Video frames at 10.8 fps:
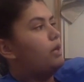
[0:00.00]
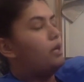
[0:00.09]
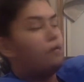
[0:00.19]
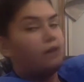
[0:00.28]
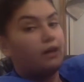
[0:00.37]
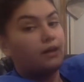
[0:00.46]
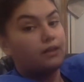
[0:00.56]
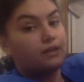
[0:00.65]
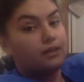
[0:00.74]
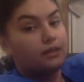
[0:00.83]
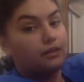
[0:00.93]
If I
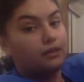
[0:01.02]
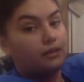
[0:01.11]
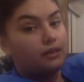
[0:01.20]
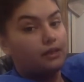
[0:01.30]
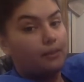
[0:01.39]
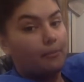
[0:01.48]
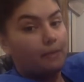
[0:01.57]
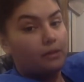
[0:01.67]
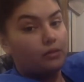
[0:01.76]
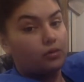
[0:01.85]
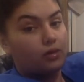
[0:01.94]
accidentally
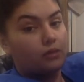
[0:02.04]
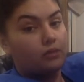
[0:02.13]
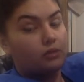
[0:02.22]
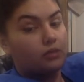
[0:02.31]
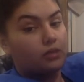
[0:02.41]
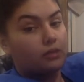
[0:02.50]
draw up too much,